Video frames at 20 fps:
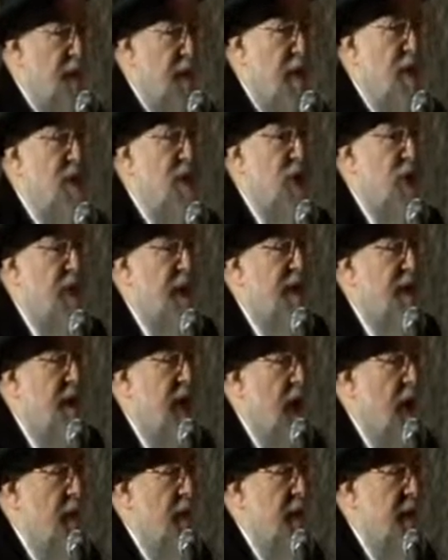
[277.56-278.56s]
feel
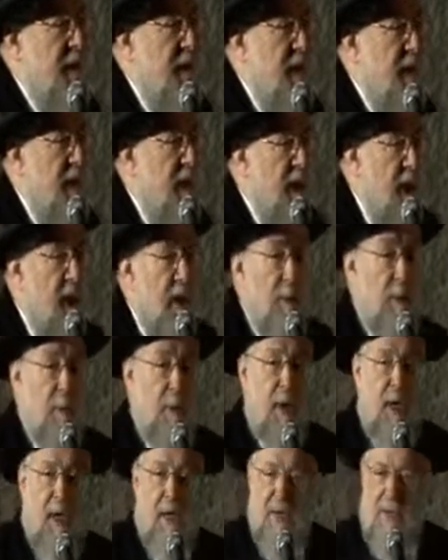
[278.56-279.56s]
solidarity,
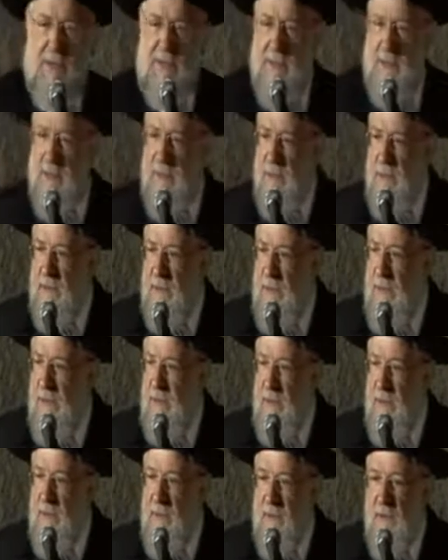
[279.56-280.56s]
mercy
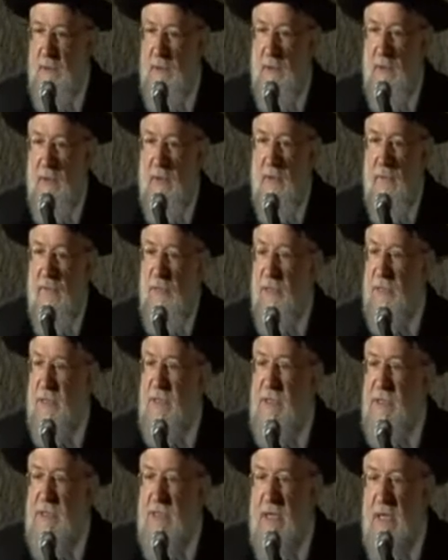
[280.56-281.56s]
for
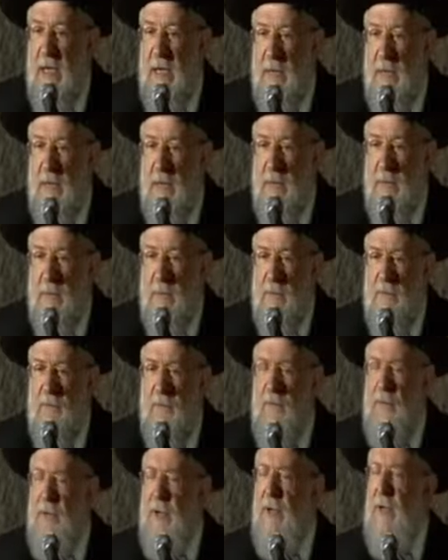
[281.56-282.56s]
this girl,
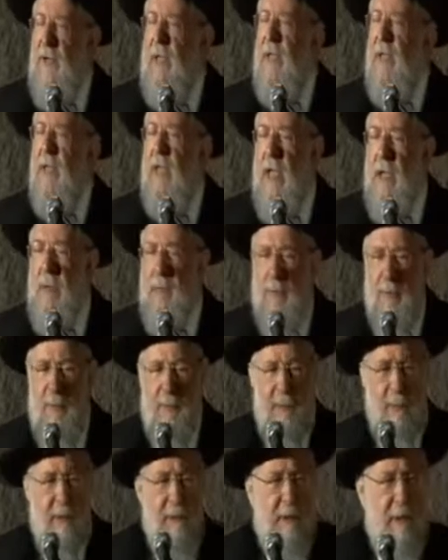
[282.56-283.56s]
very
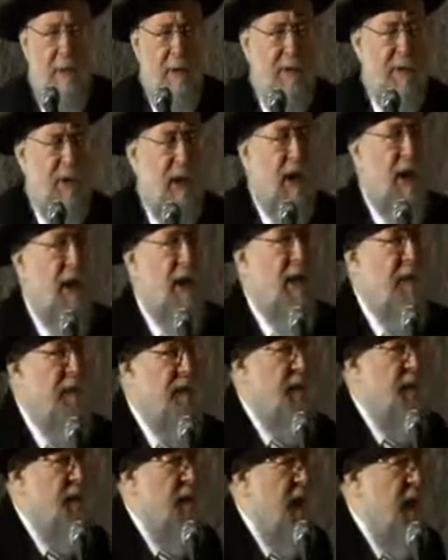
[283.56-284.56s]
capable,
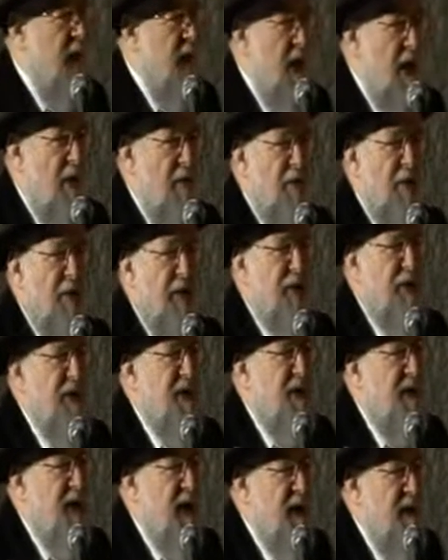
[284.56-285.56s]
talentful, very
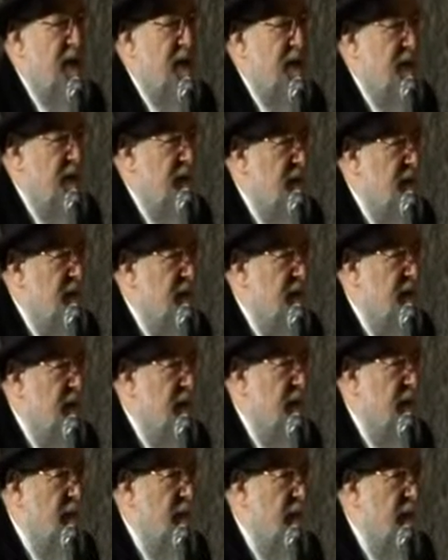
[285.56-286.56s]

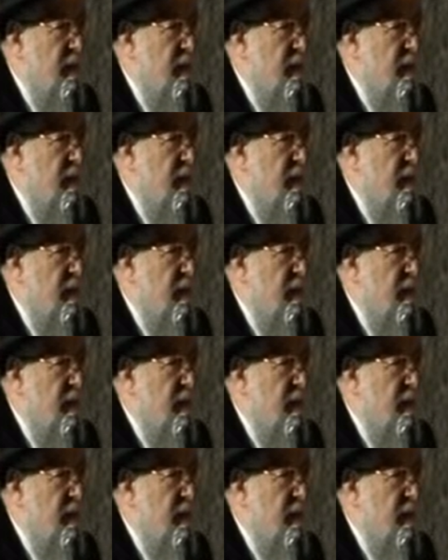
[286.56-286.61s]
sensitive.